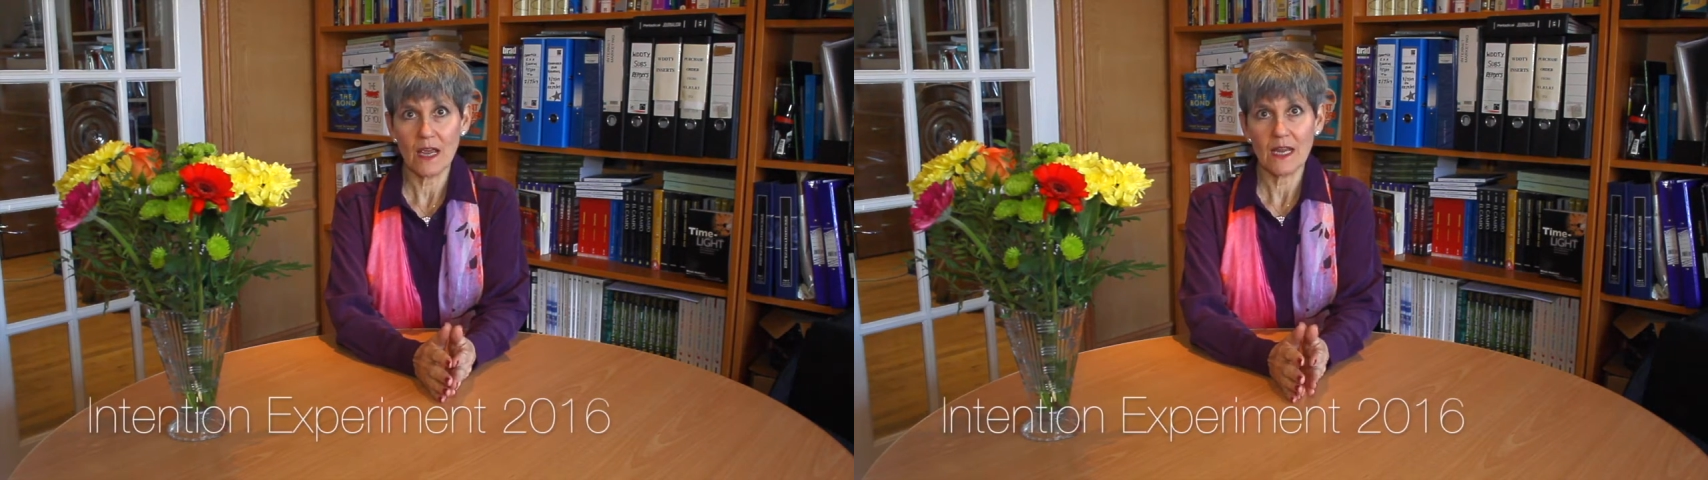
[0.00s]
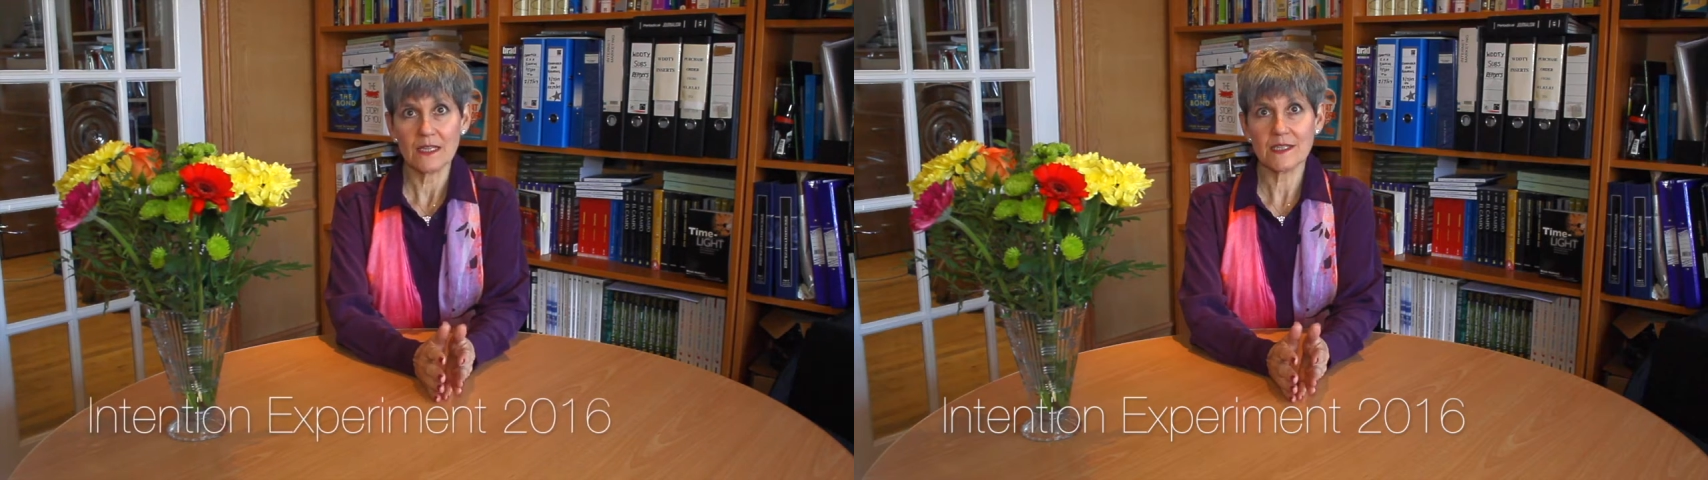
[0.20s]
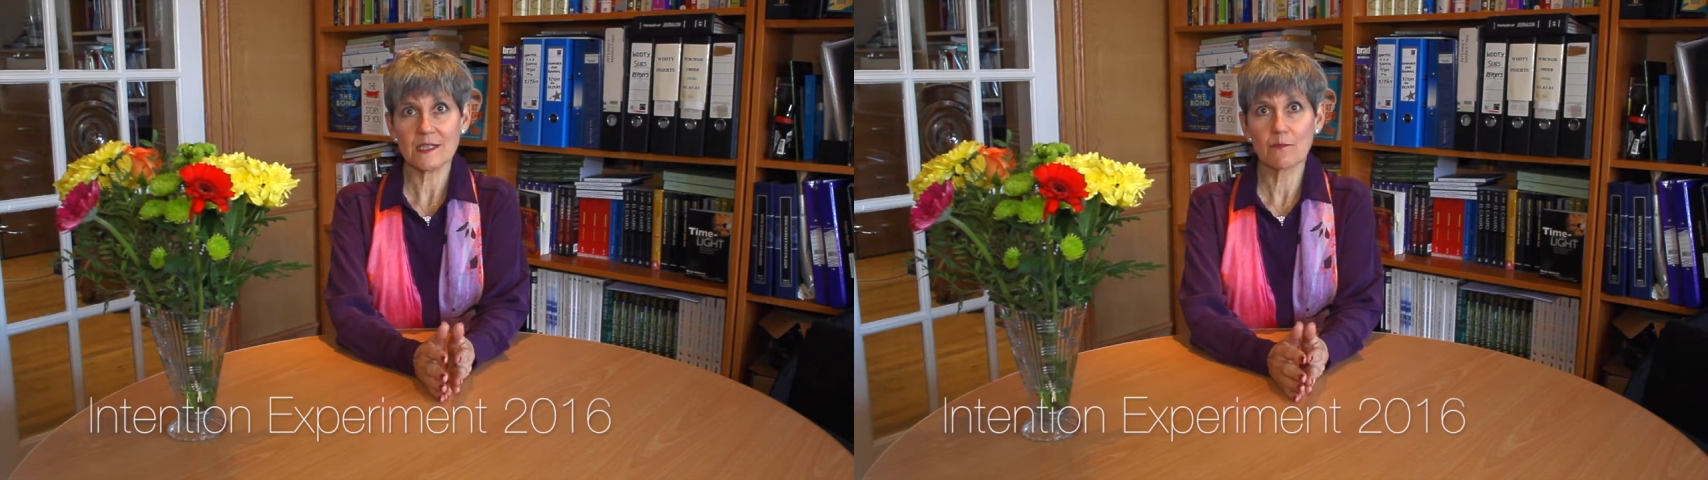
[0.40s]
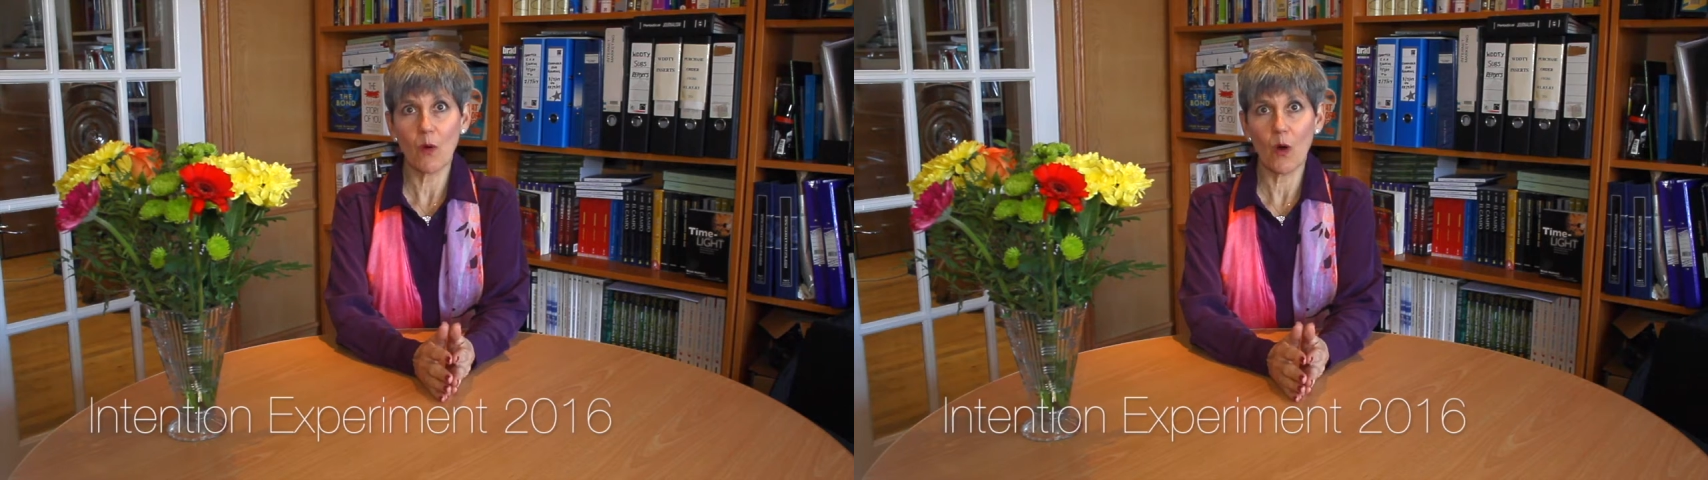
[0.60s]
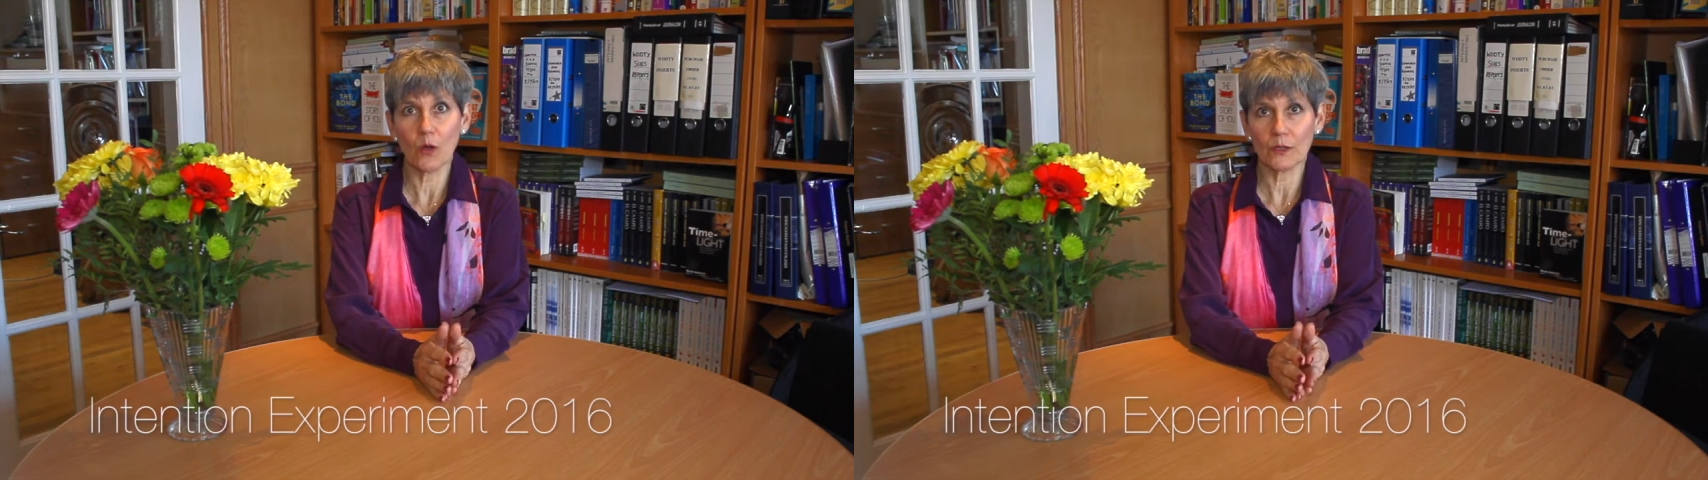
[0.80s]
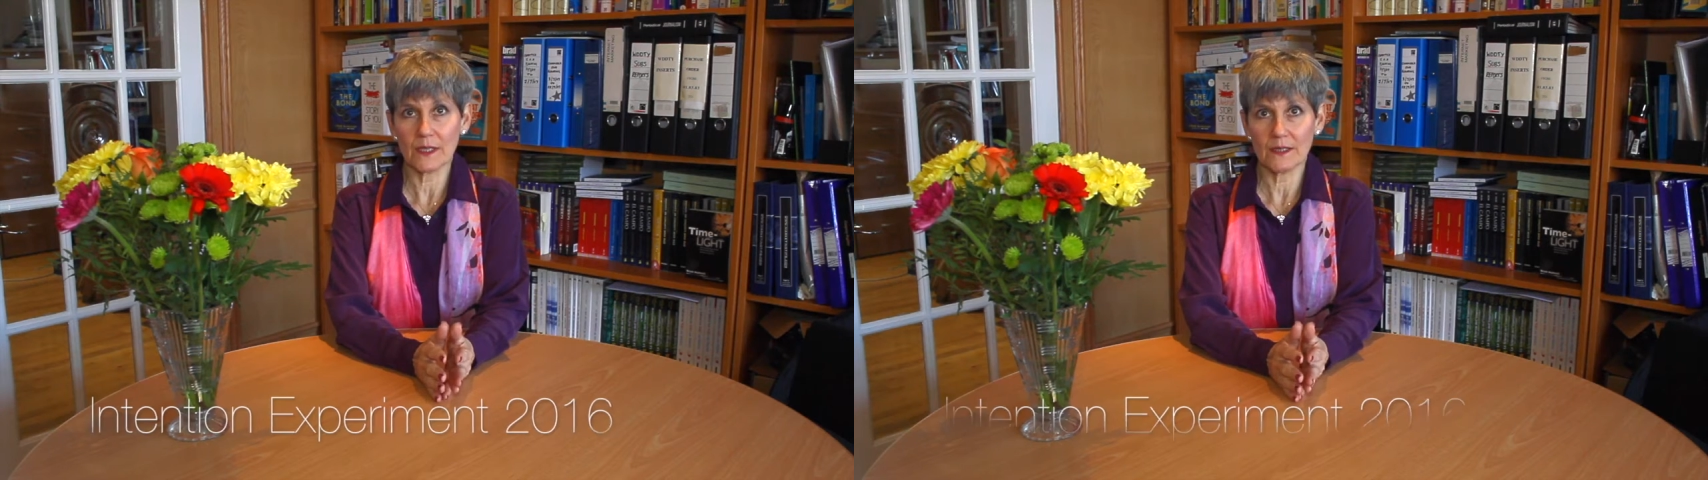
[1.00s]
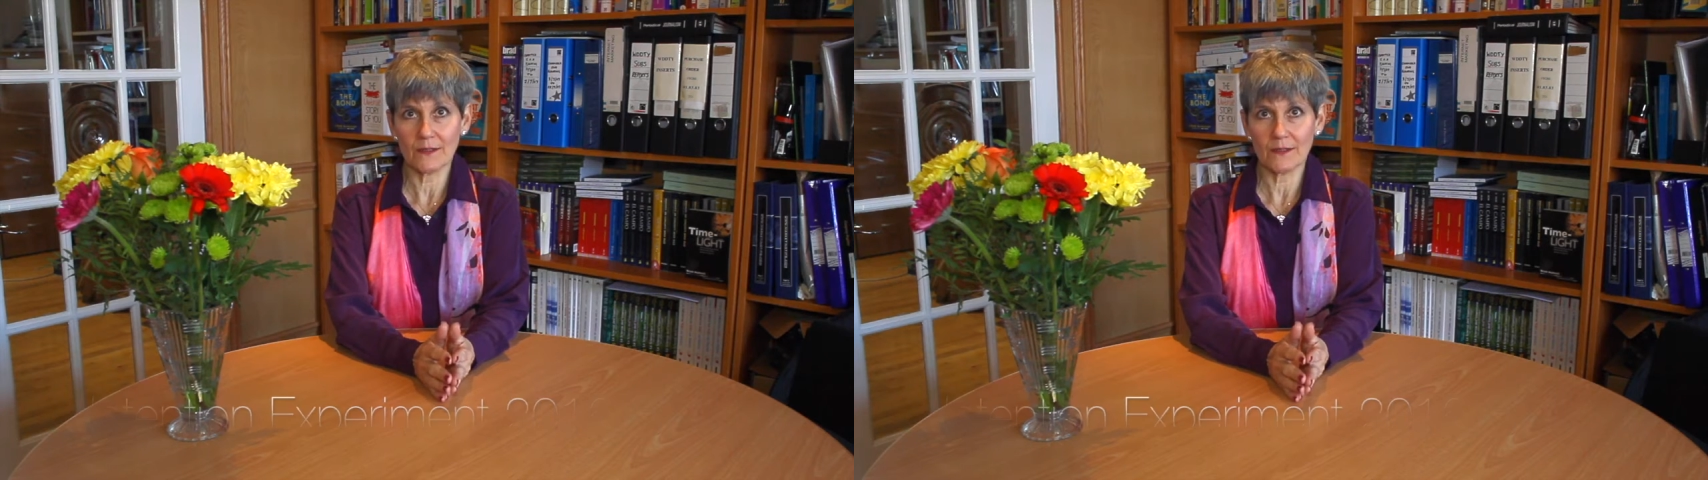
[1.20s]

in small and